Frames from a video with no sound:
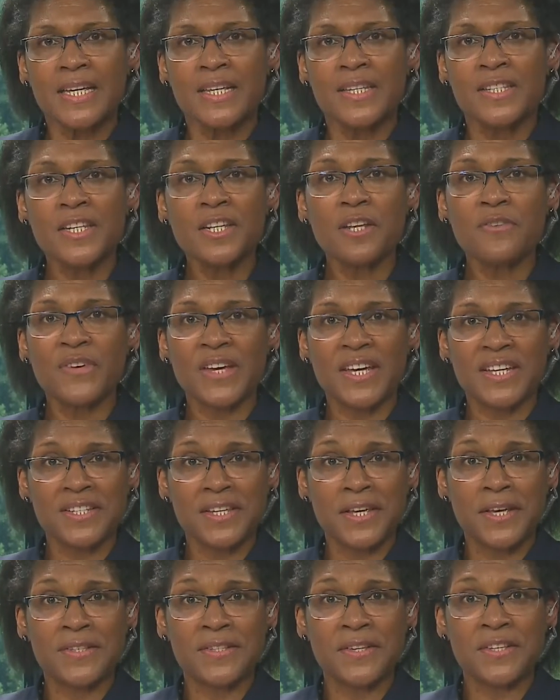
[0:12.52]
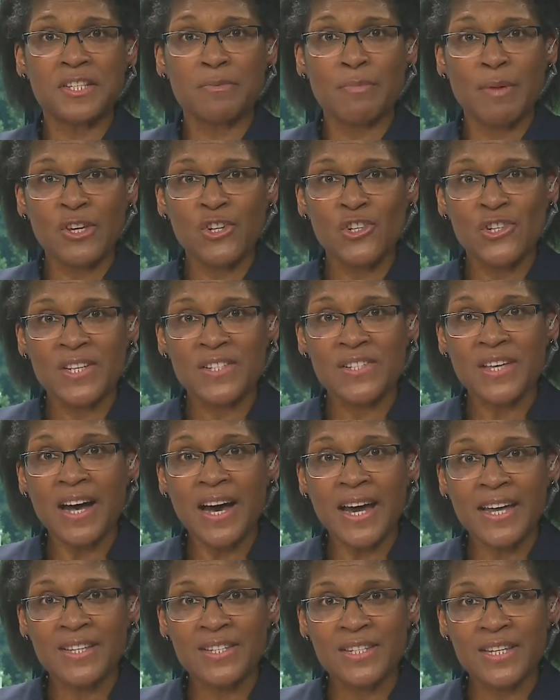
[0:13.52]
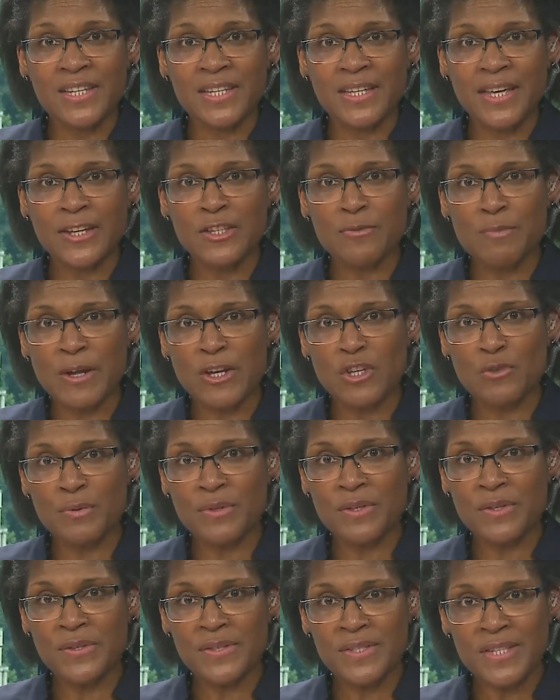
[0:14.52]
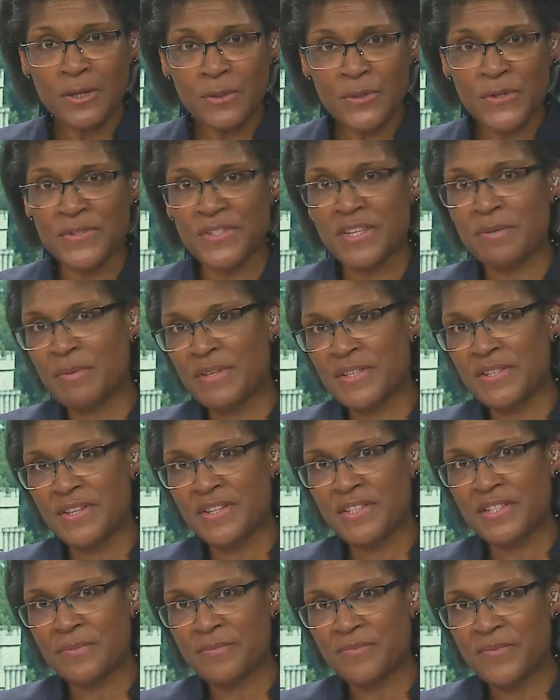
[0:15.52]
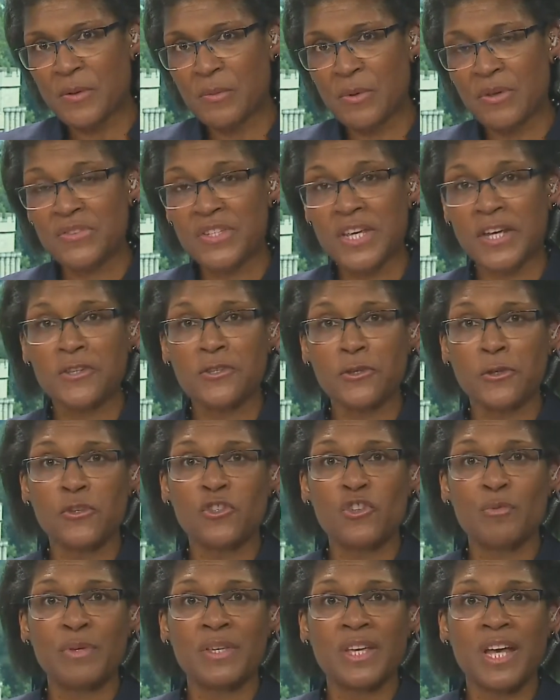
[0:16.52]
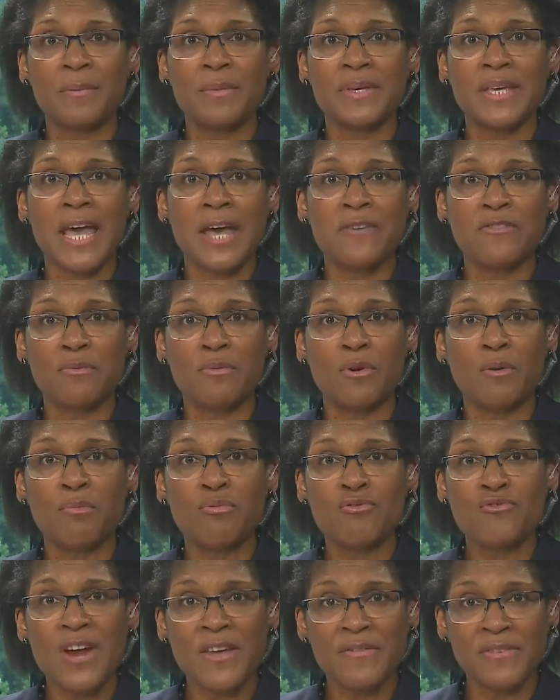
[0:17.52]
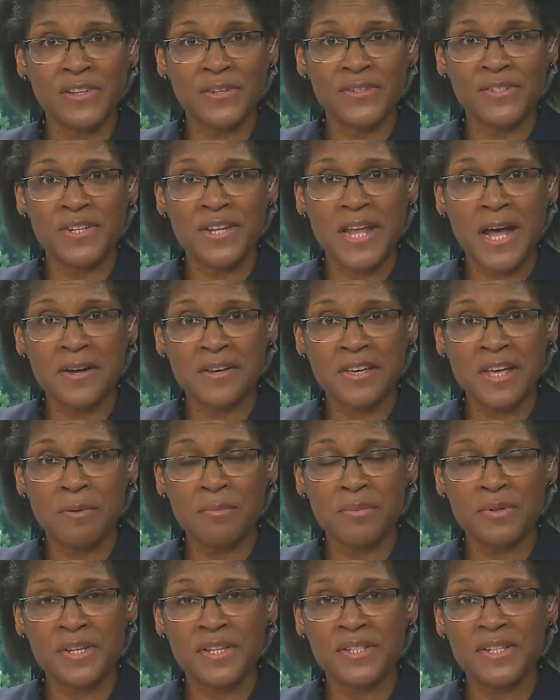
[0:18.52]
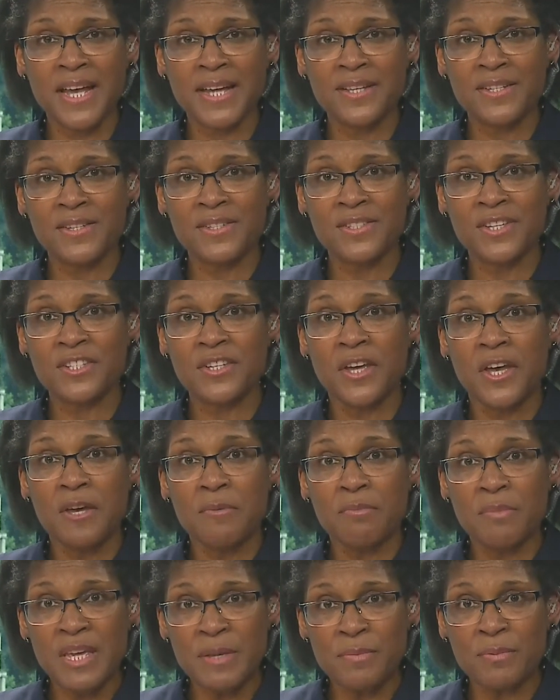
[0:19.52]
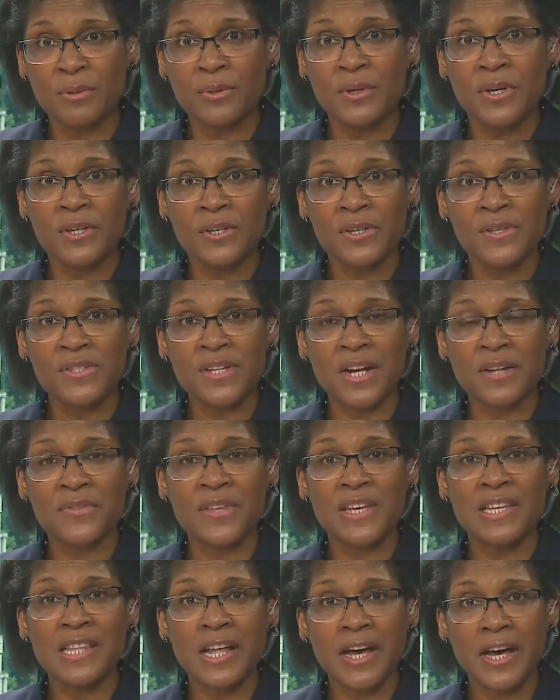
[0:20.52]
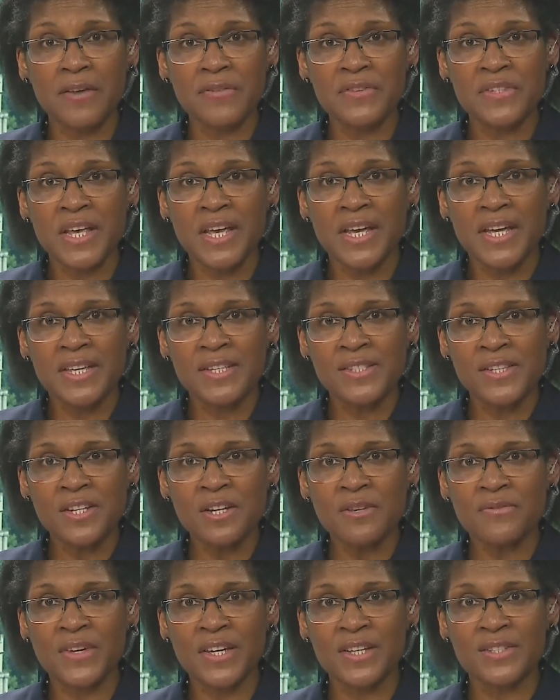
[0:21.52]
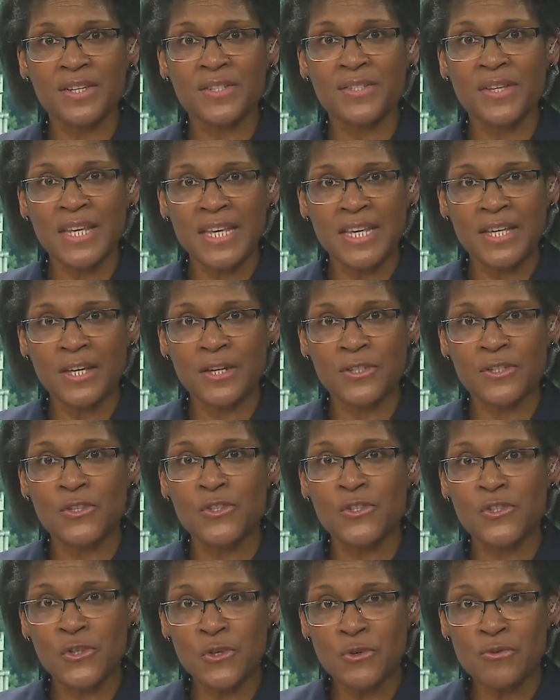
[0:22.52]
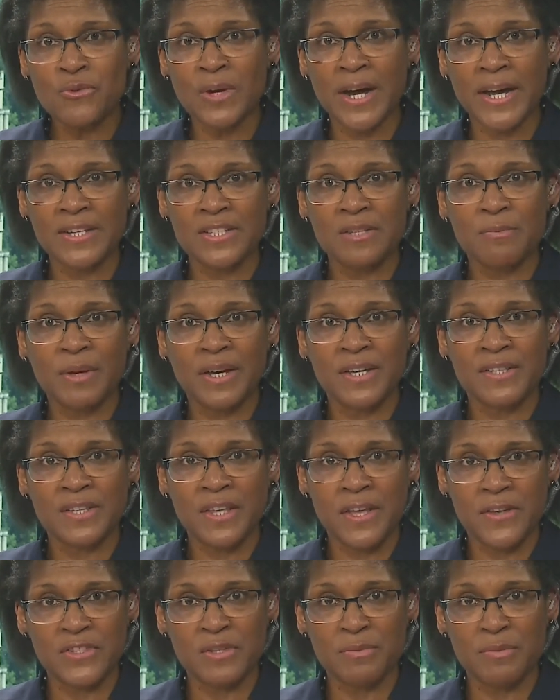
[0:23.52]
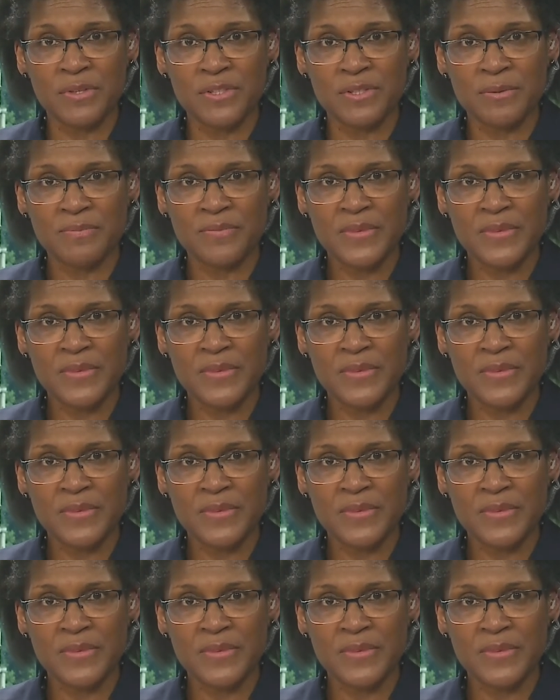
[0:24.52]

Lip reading: Zinnovate is a specialist IT and management consultancy business, with technology becoming ever more prevalent in how companies and indeed people conduct their lives. Zinnovate is eager to do right by its customers.